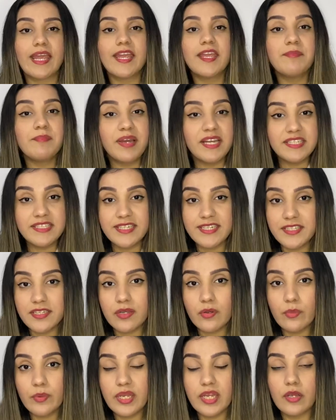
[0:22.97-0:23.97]
in my
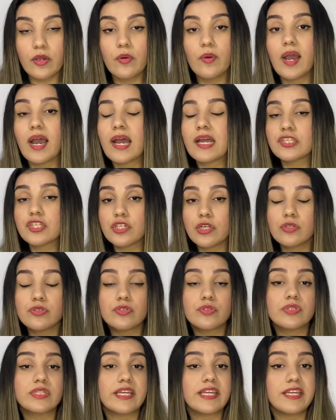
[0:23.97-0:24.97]
TikTok video I showed
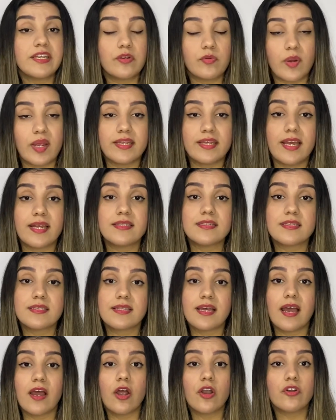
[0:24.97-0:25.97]
you the ingredients
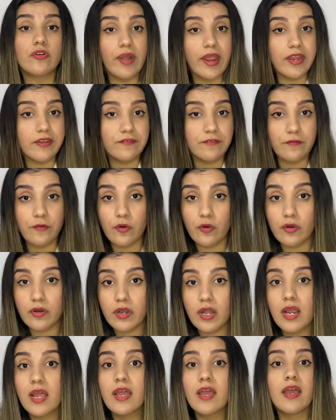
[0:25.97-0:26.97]
that are great
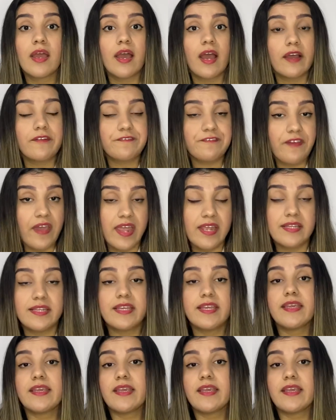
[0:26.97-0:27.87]
for fading,